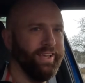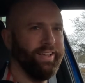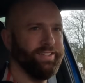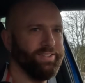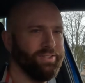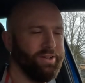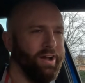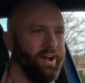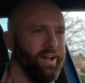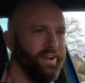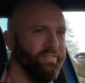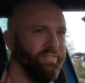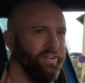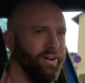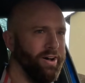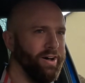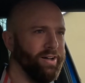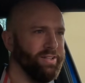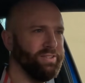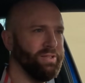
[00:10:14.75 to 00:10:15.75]
It's kind of
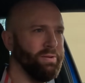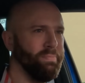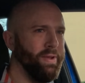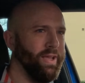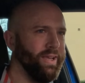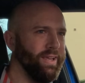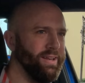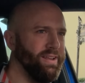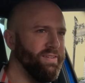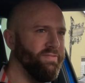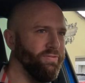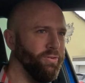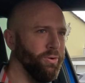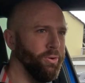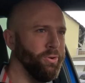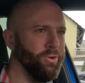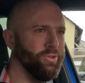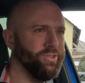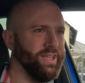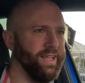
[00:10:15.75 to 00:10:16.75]
hard to pick any
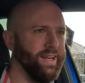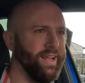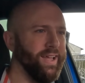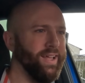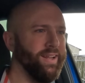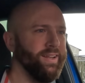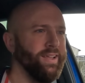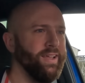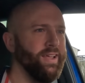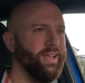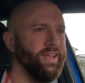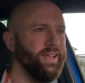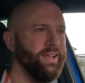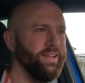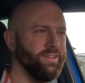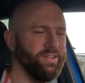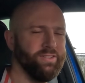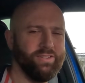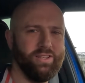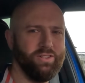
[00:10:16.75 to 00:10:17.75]
flaws in it
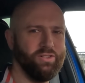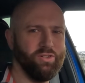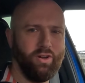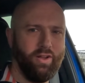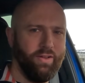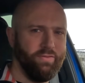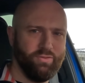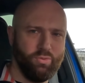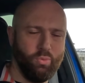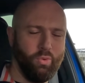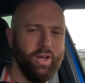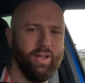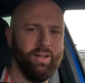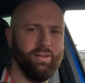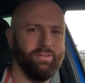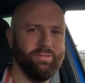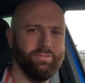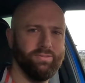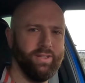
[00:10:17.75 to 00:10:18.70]
because it drives well.